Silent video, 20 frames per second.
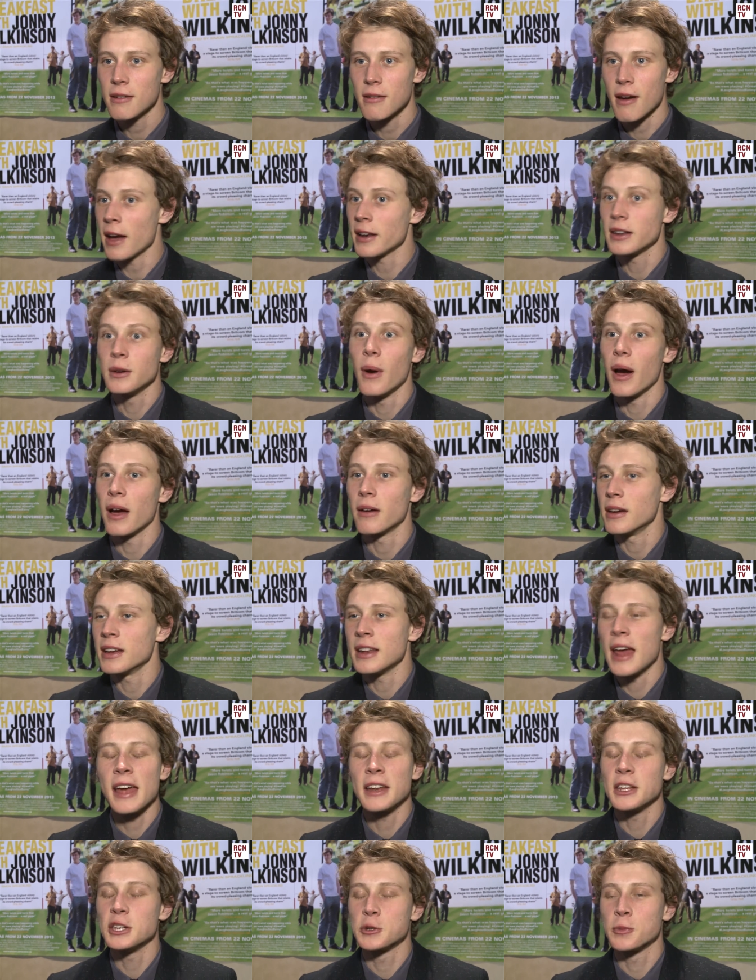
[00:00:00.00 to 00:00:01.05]
anywhere in
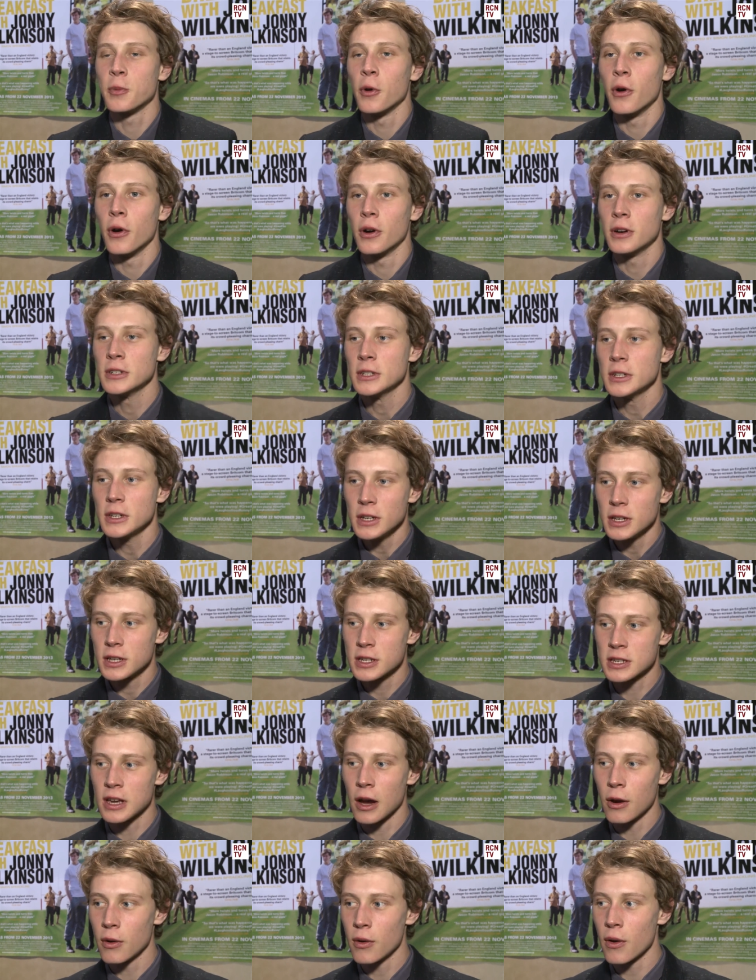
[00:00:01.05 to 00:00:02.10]
any sport.
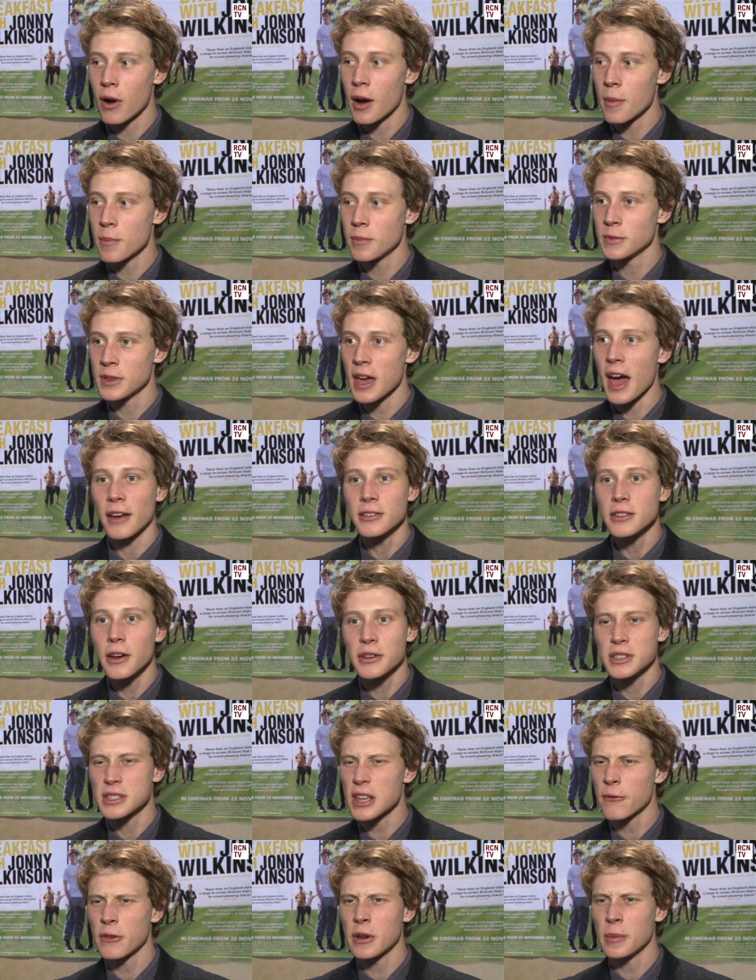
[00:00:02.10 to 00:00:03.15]
So, um, yeah, no, it's
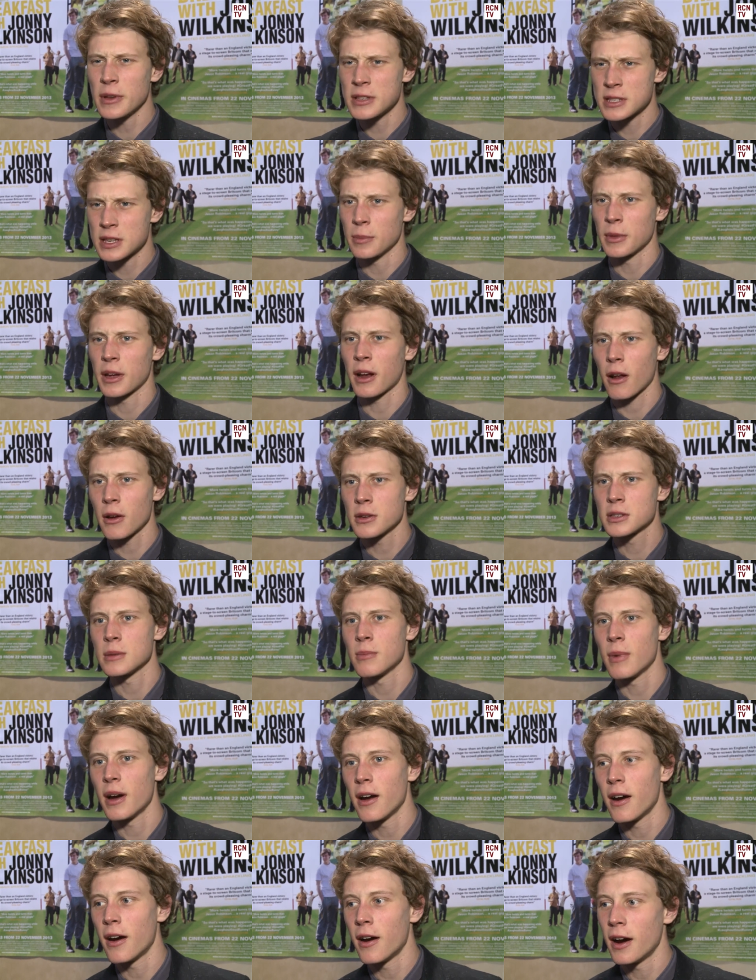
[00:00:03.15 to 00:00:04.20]
definitely been something close to
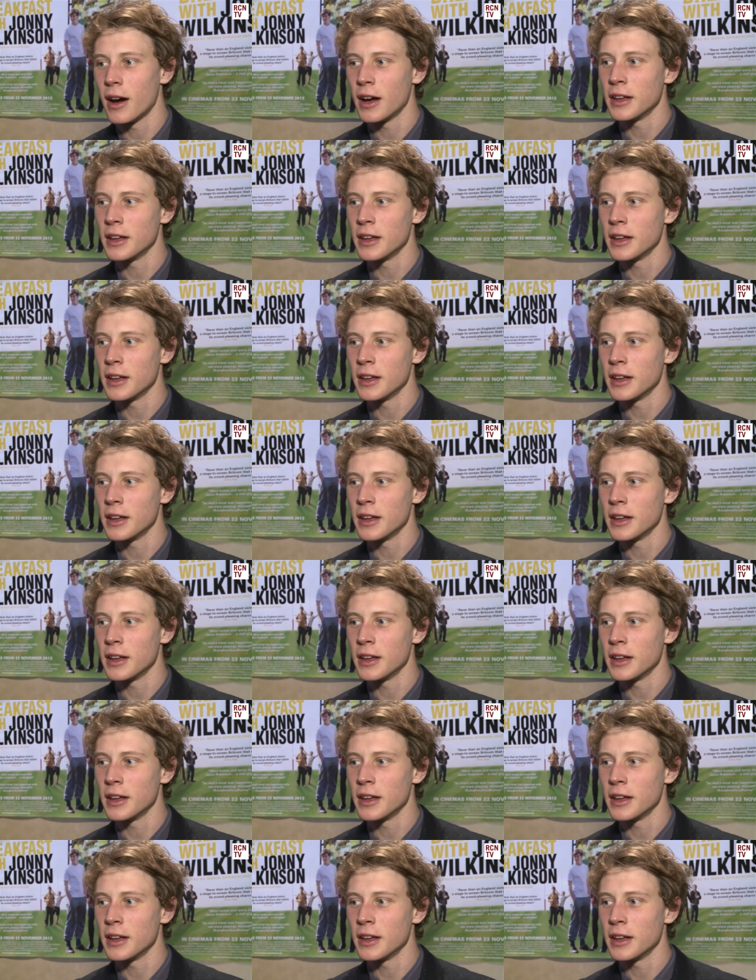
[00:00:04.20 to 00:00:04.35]
my heart.